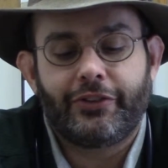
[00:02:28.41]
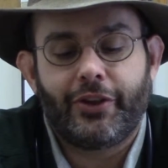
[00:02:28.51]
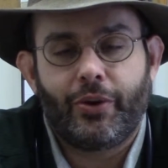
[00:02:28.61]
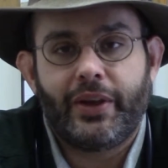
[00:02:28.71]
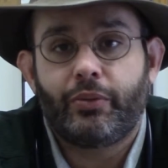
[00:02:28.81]

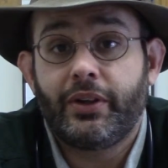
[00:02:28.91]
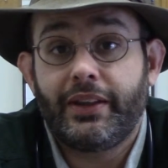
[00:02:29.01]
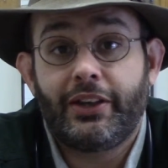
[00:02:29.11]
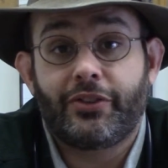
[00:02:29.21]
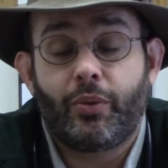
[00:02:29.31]
So it
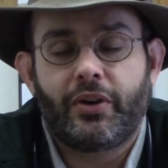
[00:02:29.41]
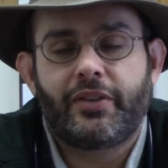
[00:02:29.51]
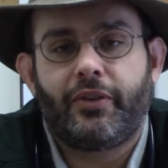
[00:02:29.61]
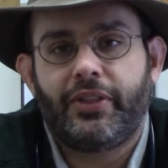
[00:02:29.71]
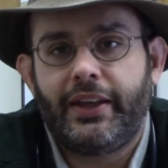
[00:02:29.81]
really is a
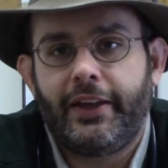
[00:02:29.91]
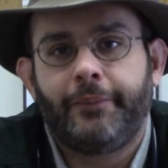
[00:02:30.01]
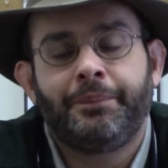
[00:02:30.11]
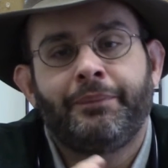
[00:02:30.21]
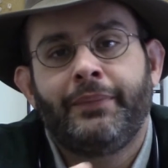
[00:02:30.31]
wonderful
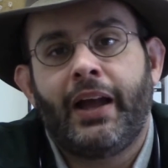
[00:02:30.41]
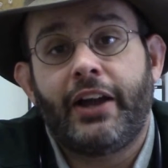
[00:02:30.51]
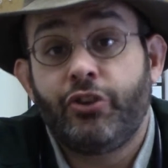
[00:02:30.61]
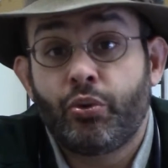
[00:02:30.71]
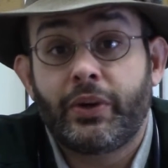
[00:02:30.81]
thing.
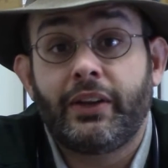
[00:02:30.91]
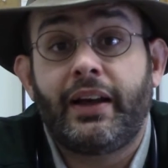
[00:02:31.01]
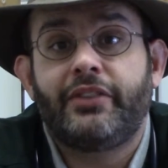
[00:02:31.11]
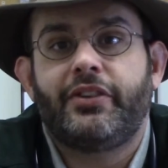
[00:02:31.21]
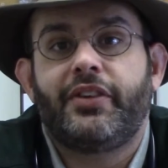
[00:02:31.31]
I do
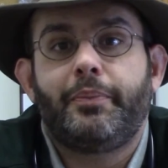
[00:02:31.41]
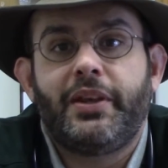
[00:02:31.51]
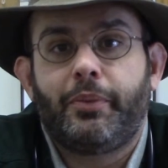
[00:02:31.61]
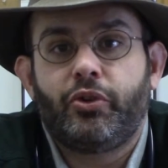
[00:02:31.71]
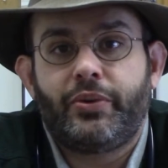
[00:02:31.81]
realize that some
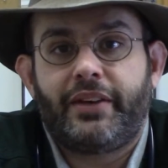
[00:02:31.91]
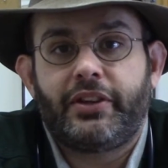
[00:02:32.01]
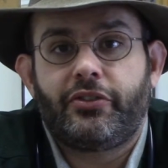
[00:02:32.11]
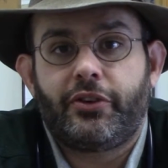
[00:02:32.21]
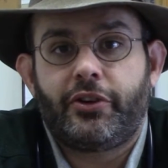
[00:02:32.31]
people do have
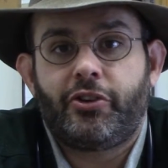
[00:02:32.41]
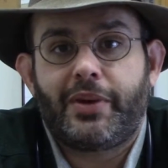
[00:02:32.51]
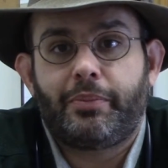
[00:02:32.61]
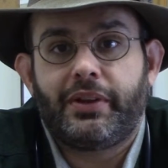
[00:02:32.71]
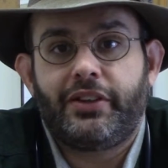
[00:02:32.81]
concerns
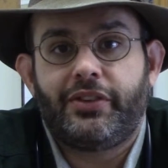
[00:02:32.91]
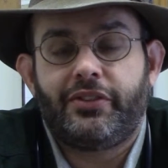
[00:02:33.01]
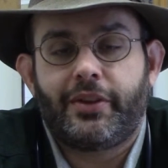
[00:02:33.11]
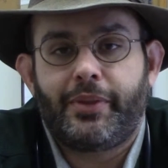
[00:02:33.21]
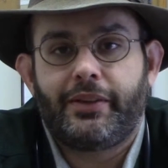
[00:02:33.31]
about
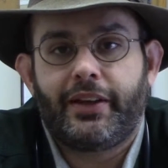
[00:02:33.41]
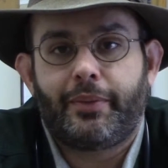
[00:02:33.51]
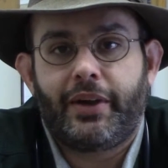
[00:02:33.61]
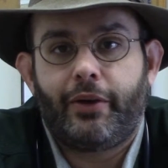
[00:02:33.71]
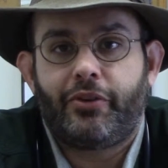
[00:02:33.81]
placing something like
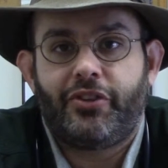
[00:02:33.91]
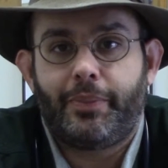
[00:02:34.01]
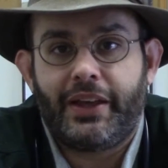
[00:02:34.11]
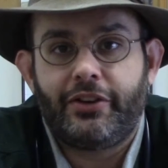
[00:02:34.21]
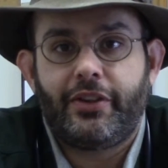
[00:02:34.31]
a
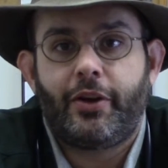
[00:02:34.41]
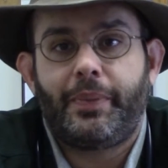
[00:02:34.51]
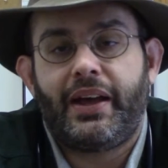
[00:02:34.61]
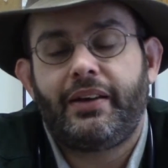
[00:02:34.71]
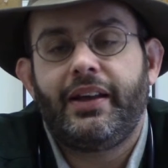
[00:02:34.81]
microchip into their
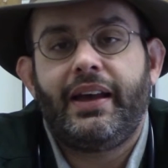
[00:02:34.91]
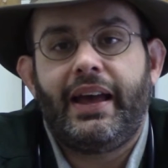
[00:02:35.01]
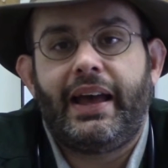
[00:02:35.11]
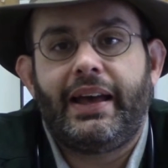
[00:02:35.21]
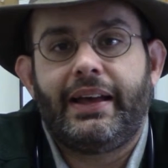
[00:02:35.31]
pet.
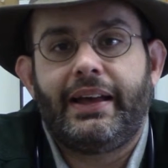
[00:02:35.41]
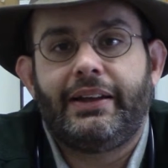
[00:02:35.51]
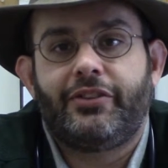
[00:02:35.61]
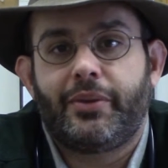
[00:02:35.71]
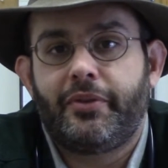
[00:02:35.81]

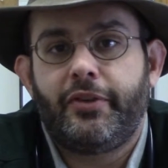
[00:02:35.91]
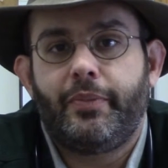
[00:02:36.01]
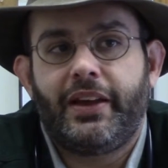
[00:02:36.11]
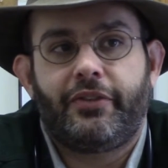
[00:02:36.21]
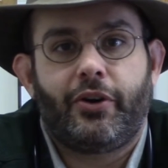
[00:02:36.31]
And some of you
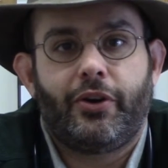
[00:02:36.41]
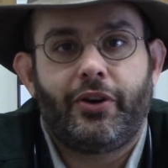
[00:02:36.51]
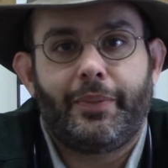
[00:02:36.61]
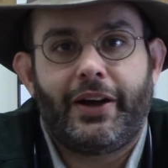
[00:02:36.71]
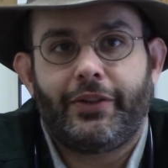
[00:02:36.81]
may have
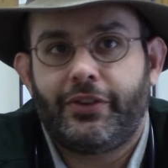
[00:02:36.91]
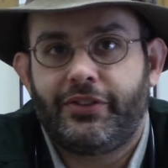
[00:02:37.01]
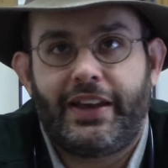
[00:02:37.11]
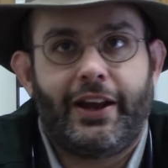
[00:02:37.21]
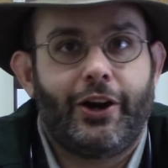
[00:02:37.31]
heard about the
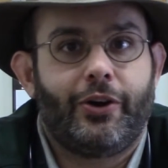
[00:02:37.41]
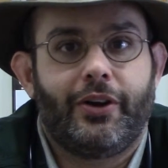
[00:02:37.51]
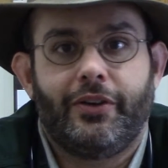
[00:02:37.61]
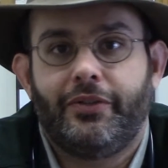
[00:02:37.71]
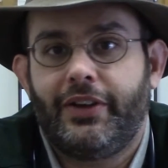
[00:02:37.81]
scare
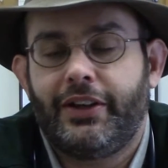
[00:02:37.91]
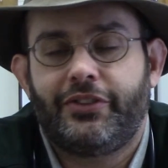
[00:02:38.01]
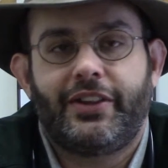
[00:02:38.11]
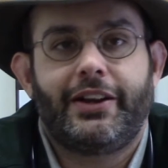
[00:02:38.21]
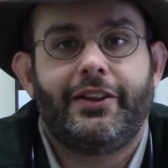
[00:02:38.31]
of a
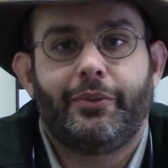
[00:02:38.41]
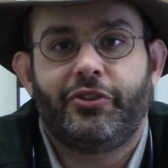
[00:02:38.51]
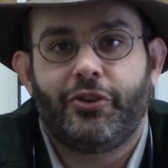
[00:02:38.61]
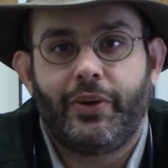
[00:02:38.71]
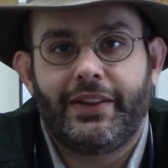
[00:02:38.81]
study that
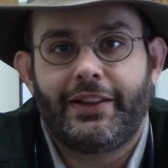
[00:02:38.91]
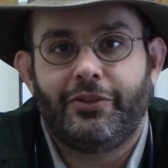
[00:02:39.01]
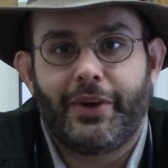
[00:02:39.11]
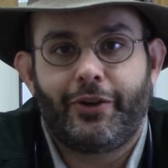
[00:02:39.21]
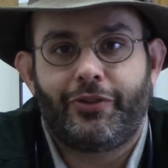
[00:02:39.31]
was showing that
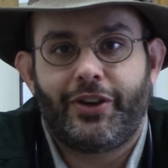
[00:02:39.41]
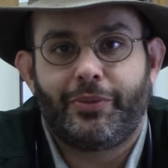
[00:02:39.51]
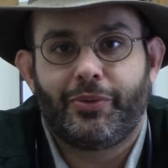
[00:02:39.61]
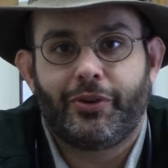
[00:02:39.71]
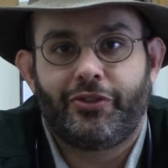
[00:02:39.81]
these
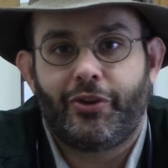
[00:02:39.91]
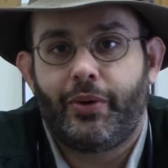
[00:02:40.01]
microchips were